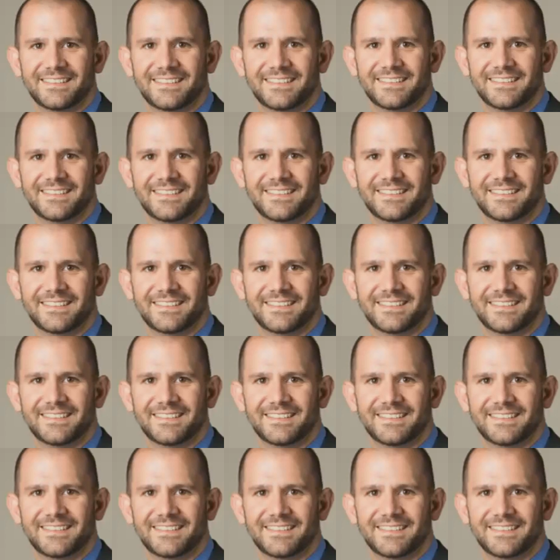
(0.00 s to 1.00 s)

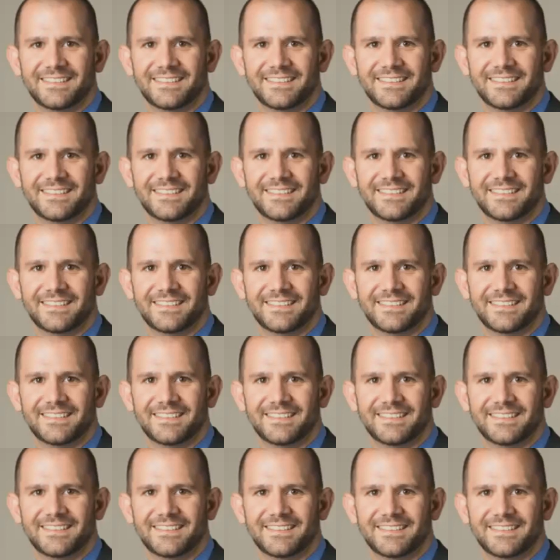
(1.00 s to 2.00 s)

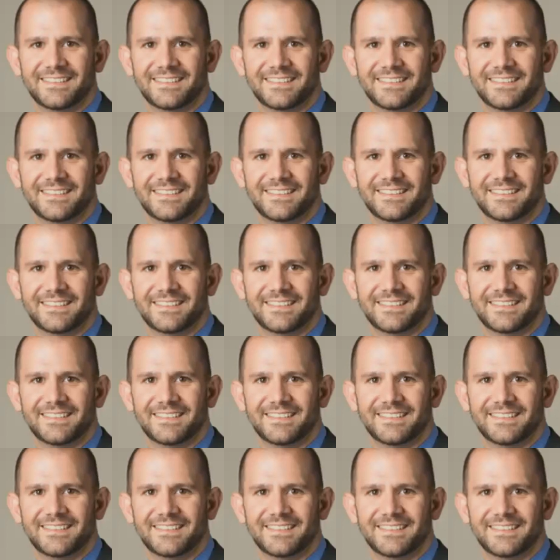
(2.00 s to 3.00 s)

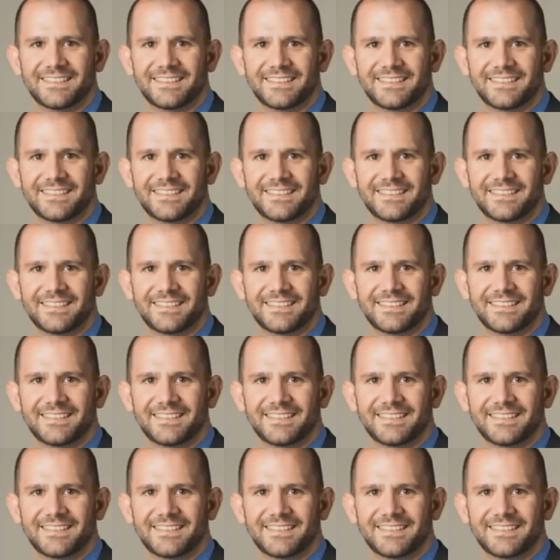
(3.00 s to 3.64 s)
(no one is talking)